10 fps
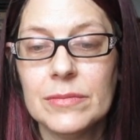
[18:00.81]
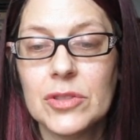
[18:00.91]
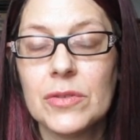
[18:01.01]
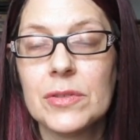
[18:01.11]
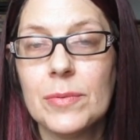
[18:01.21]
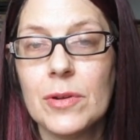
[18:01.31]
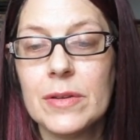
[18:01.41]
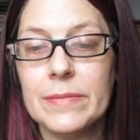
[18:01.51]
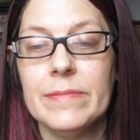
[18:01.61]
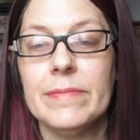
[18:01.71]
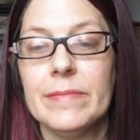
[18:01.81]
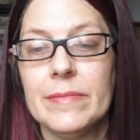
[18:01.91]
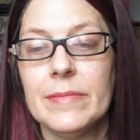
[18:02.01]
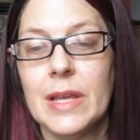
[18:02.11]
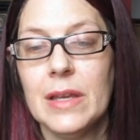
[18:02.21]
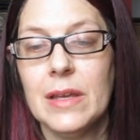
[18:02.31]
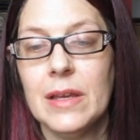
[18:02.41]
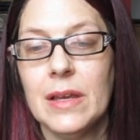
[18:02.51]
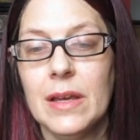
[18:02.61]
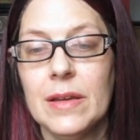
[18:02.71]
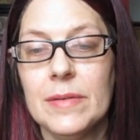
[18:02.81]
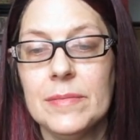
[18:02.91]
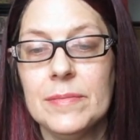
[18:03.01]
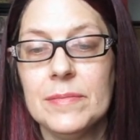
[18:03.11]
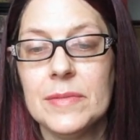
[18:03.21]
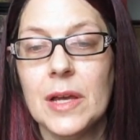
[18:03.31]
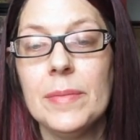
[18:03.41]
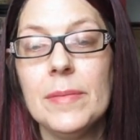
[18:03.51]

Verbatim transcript: show support, um, they'll